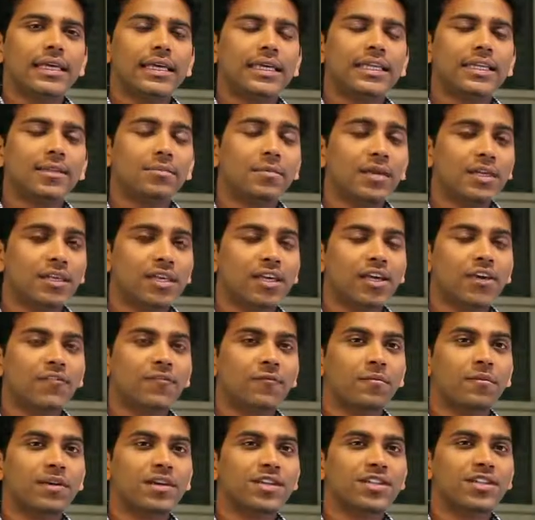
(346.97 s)
In the making of
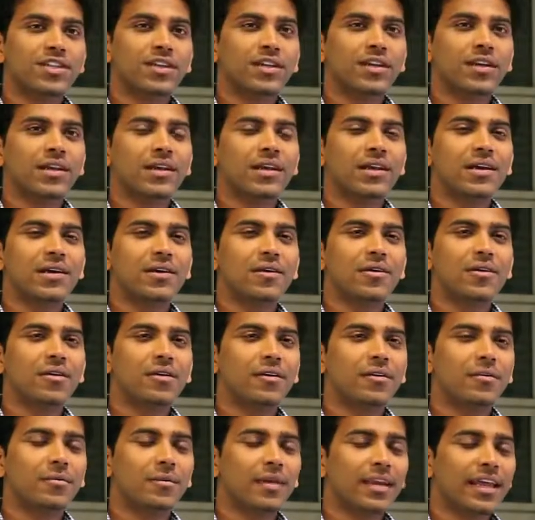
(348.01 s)
Immersion,
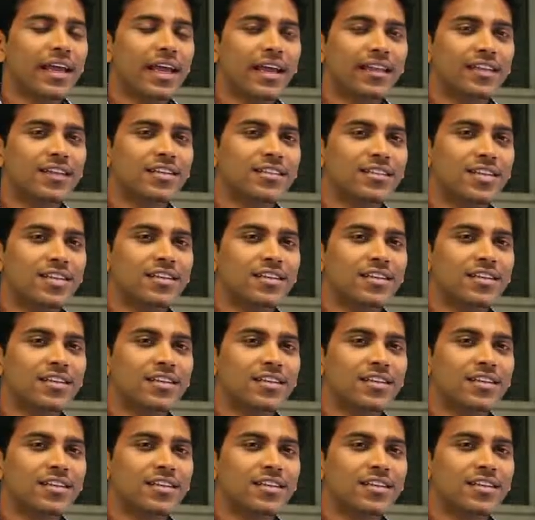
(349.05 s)
when I had the